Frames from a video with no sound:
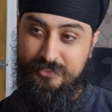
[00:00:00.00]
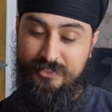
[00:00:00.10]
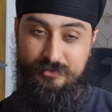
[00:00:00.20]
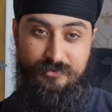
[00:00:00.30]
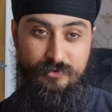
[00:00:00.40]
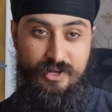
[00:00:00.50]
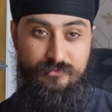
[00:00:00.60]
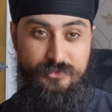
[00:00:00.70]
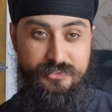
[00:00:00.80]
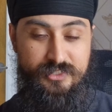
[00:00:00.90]

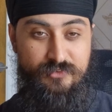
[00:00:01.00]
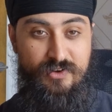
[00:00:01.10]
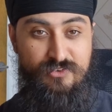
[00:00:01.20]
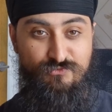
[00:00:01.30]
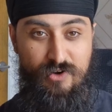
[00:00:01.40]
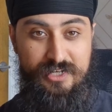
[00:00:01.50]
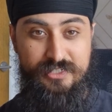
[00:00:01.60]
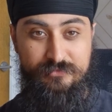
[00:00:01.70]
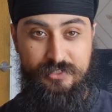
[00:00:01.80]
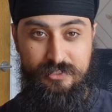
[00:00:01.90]
it's like a very
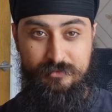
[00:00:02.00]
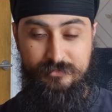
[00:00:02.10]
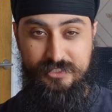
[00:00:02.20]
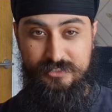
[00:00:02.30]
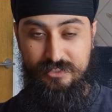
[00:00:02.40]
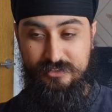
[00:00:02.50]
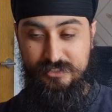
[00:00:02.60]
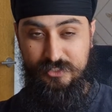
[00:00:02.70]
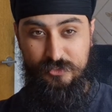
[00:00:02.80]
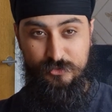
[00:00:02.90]
relative term. These
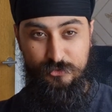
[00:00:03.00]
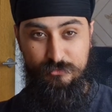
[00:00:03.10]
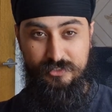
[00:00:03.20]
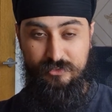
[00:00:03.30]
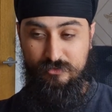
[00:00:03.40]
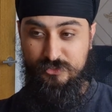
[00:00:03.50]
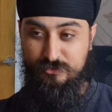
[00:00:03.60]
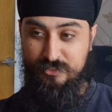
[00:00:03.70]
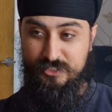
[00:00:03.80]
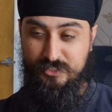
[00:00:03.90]
are human
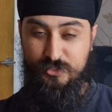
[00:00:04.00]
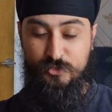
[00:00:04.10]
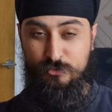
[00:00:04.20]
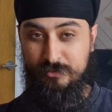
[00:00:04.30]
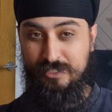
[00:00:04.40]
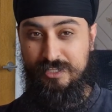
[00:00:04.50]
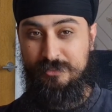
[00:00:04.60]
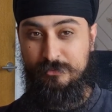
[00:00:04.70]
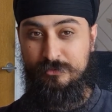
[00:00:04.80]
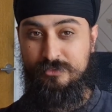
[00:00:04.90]
constructs. These are human
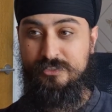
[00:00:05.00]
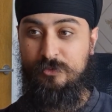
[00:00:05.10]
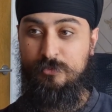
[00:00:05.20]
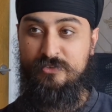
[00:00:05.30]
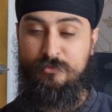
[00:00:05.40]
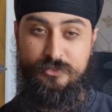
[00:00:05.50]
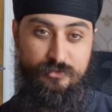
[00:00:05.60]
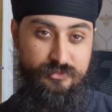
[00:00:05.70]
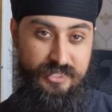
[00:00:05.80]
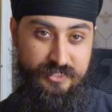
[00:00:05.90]
labels that we
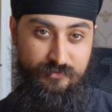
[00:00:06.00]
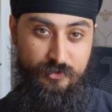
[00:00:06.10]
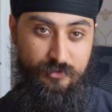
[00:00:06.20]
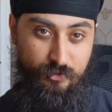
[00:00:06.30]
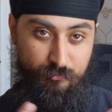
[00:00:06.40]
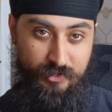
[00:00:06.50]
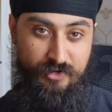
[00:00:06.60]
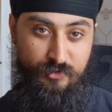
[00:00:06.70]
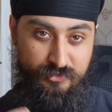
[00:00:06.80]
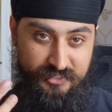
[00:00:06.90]
produce out of our own home,
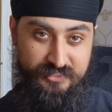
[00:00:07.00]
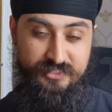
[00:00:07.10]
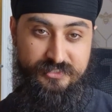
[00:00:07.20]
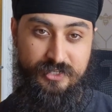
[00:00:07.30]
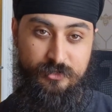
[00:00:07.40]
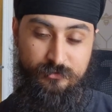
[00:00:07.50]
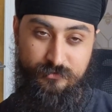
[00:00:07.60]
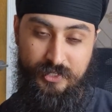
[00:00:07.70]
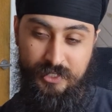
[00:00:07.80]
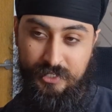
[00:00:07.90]
our own sense of
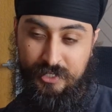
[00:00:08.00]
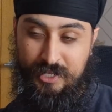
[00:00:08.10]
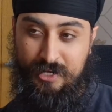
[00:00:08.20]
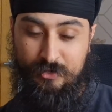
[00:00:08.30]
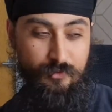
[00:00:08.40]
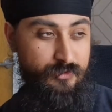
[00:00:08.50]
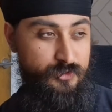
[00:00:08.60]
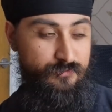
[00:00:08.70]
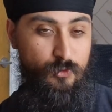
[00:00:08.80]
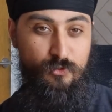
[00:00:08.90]
self, our own
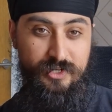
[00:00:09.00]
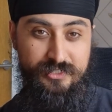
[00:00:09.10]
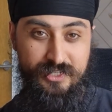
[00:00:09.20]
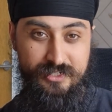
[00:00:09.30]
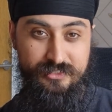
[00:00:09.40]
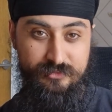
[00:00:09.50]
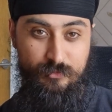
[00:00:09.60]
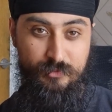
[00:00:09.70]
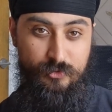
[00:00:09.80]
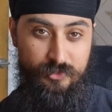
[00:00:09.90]
sort of orientation
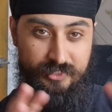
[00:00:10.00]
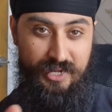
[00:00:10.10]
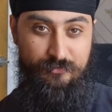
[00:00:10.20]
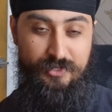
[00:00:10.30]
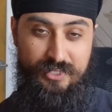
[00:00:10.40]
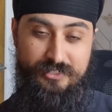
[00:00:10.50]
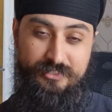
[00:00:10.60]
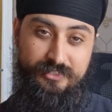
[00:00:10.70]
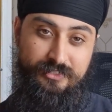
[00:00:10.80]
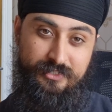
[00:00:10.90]
when we're looking at
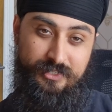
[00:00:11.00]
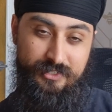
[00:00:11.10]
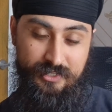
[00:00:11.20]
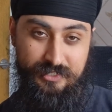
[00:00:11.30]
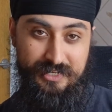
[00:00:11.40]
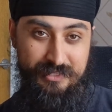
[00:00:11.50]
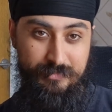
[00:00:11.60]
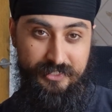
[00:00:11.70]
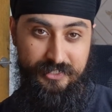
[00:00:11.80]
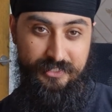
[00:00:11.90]
reality and
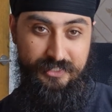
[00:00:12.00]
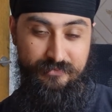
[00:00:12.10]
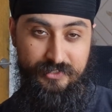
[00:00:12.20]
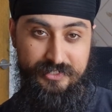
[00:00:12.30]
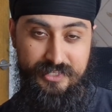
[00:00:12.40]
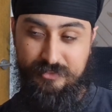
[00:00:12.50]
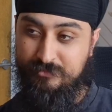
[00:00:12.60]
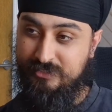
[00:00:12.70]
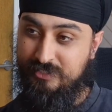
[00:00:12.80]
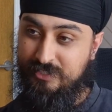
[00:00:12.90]
labeling it and giving it
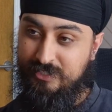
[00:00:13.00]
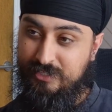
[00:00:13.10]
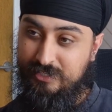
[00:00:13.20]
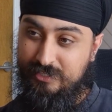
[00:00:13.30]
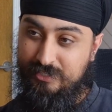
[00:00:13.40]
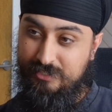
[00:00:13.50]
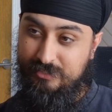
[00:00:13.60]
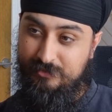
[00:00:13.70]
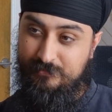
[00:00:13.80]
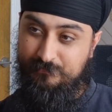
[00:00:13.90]
names.
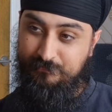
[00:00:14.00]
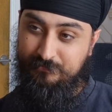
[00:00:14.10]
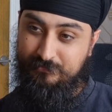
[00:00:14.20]
And